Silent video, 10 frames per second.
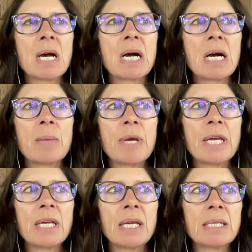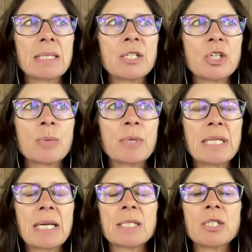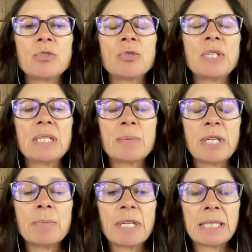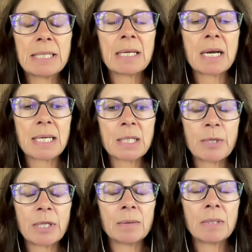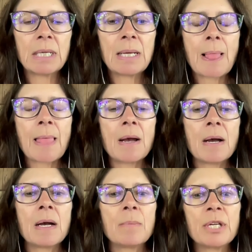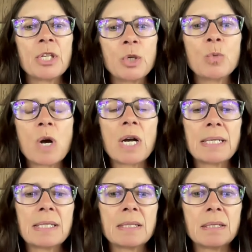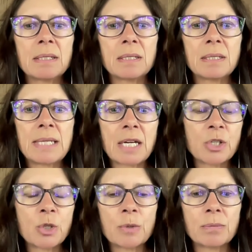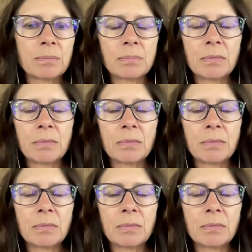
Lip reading: and it's determined, yes, you do need to be admitted to the hospital, but you want Dr.